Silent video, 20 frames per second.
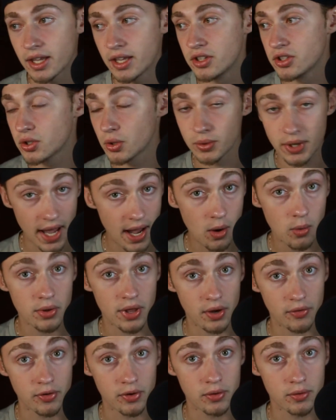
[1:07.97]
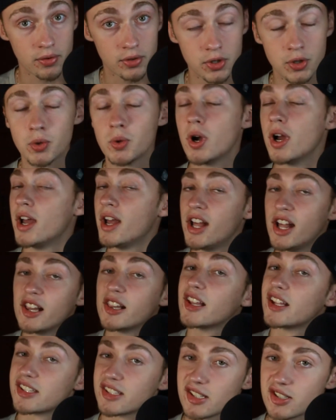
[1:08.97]
And so now, without further ado,
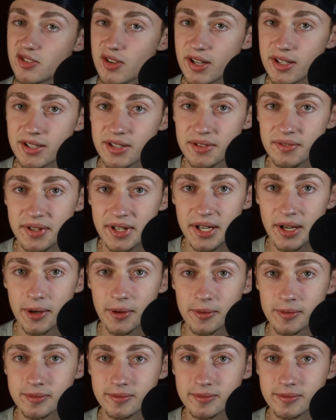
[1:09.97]
let's get straight into the video.